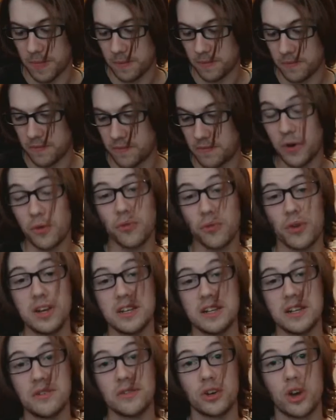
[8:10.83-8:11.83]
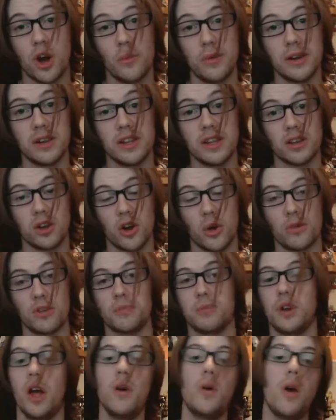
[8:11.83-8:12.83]
Feel free to leave a comment in the comments
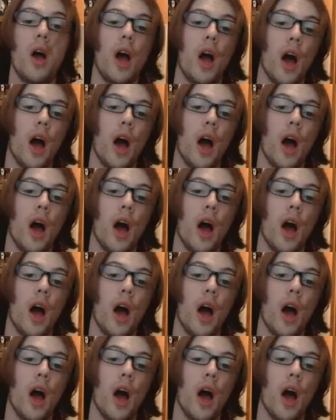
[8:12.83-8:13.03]
below.